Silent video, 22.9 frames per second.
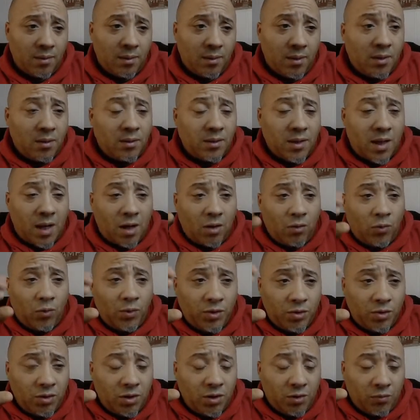Now, when
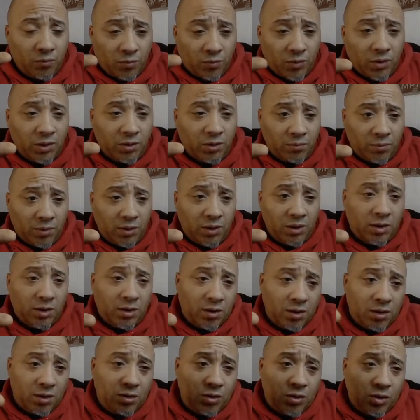you get really, really
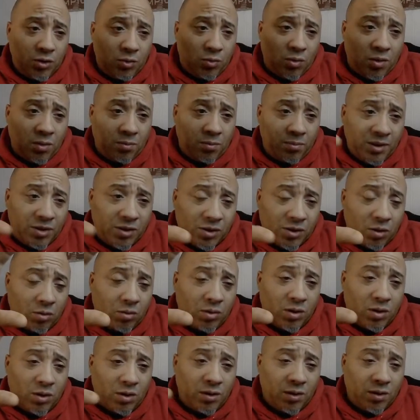good, you want to be so
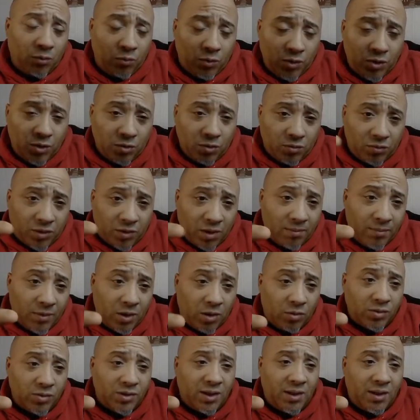good that when your thumb
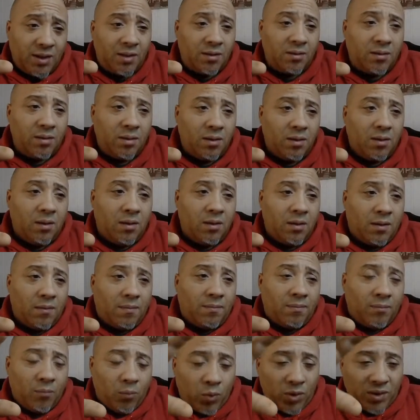goes in,
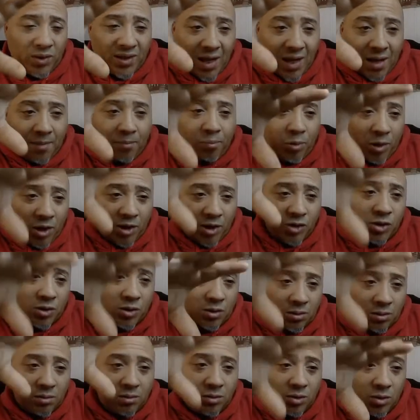with that
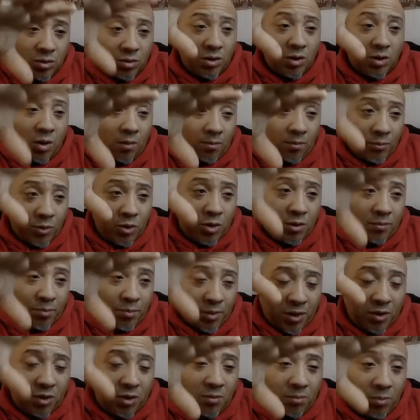pressure, you can
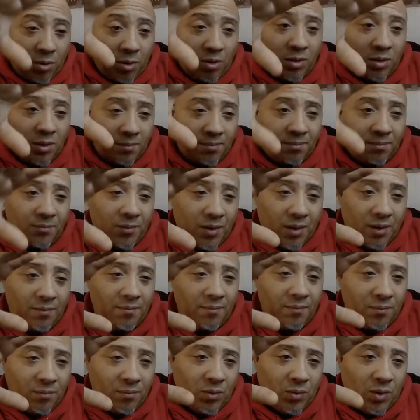pick your ball up, right?
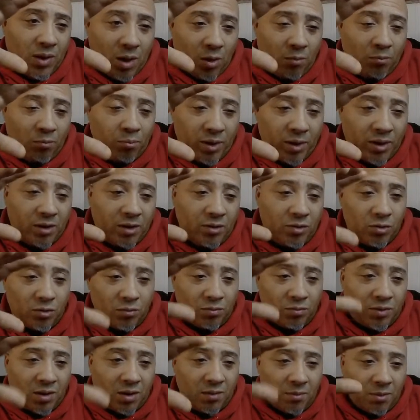Without breaking
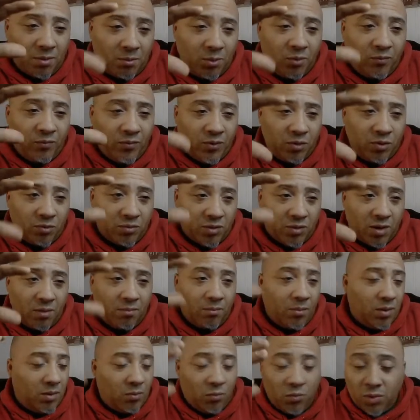your thumb or moving your
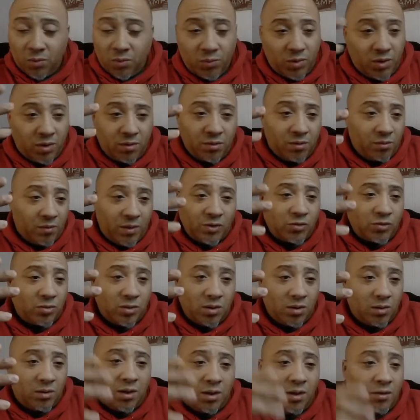thumb in one way or direction
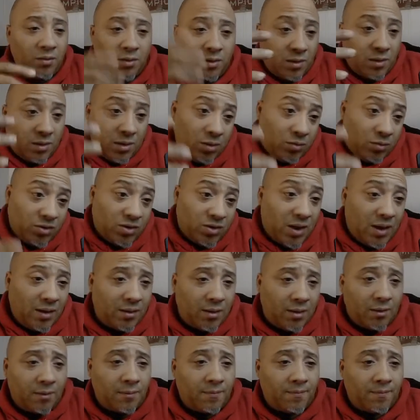or another, it'll stay there.